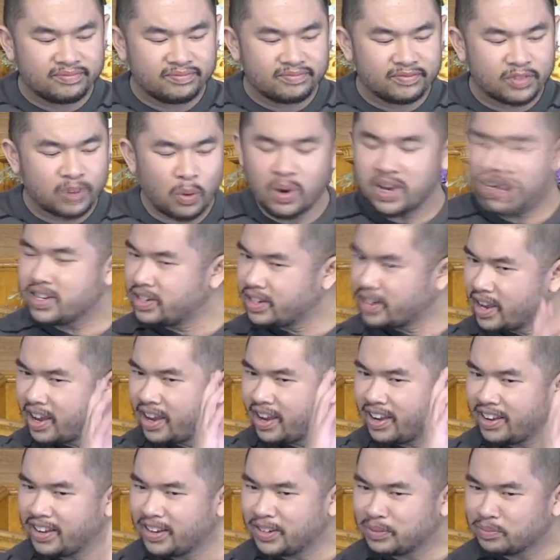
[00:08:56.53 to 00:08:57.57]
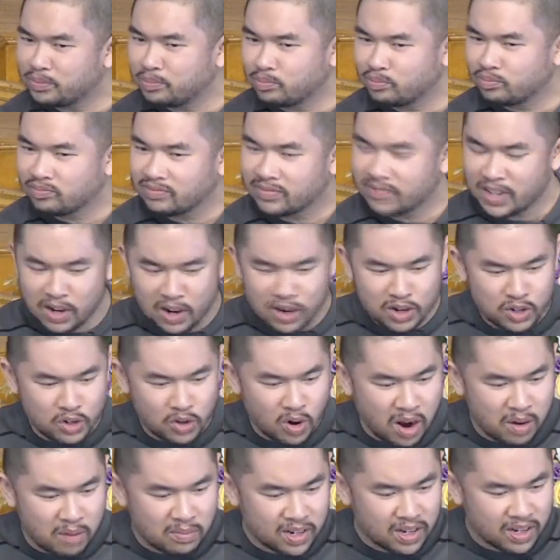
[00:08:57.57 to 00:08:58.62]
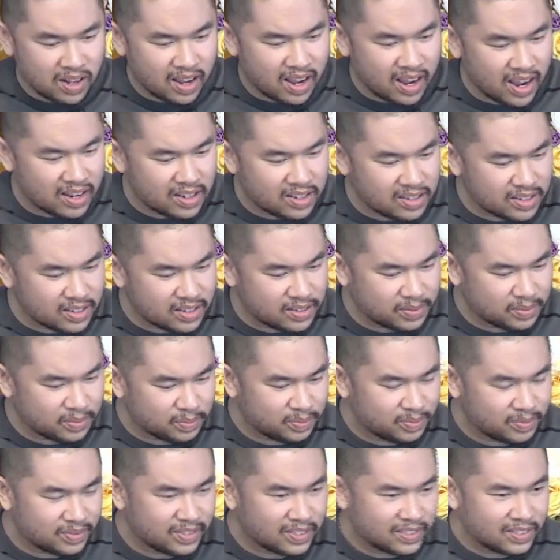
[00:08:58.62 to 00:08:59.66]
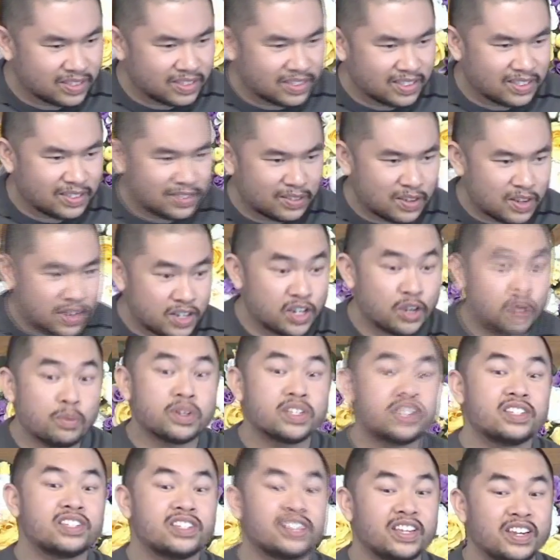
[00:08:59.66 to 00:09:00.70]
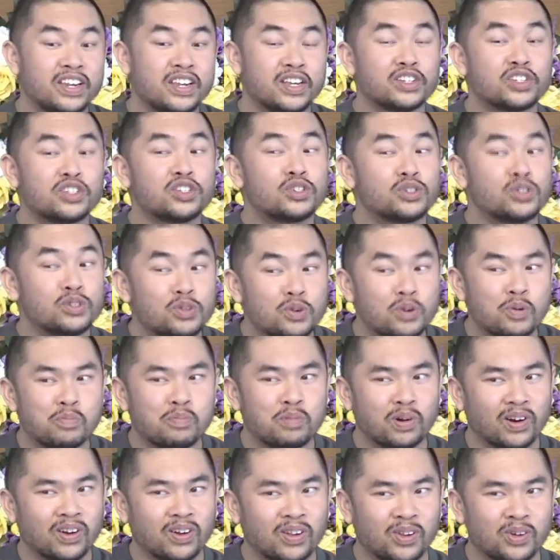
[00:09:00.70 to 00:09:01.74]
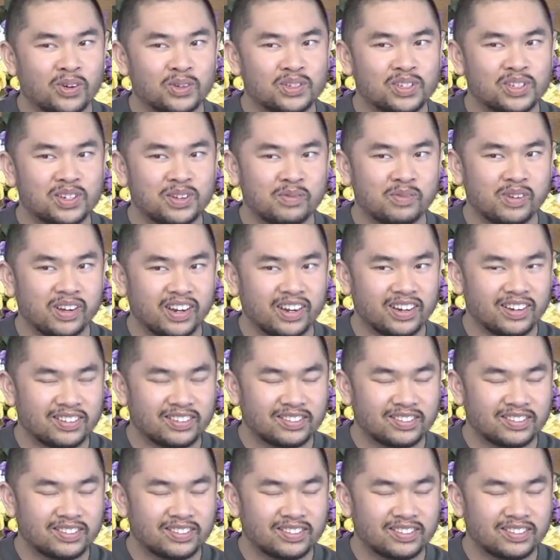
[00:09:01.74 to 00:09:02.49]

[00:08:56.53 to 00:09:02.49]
One day in our drama class, she was sitting super close to me.